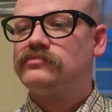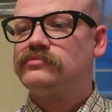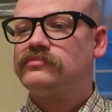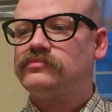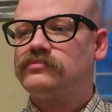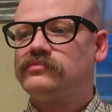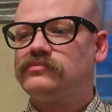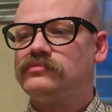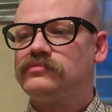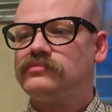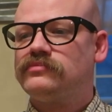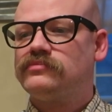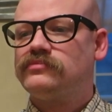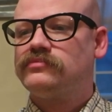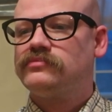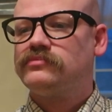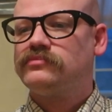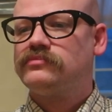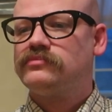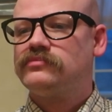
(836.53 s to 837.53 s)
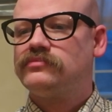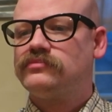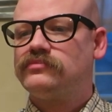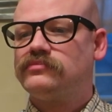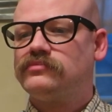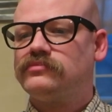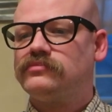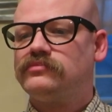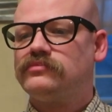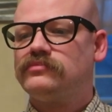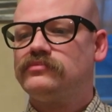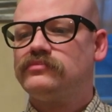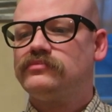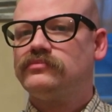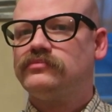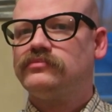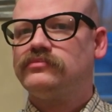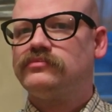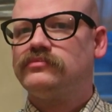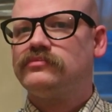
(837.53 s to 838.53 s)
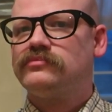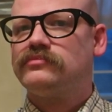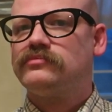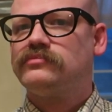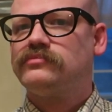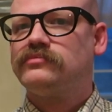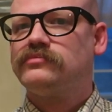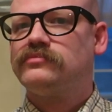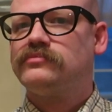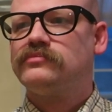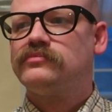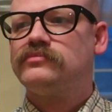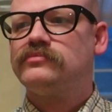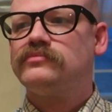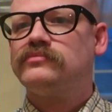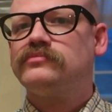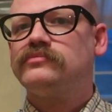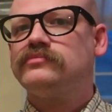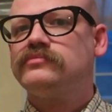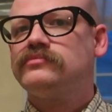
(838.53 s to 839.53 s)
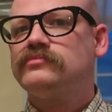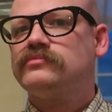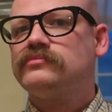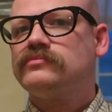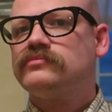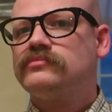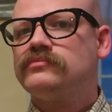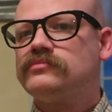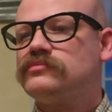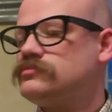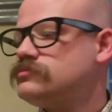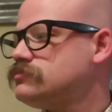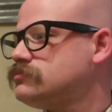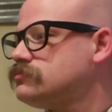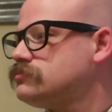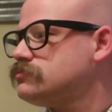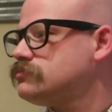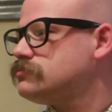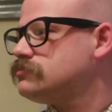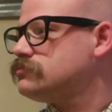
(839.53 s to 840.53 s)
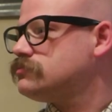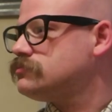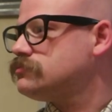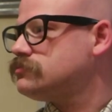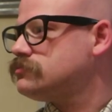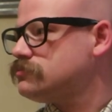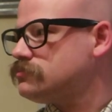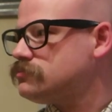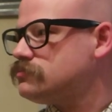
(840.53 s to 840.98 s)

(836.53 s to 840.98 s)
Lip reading: (silent)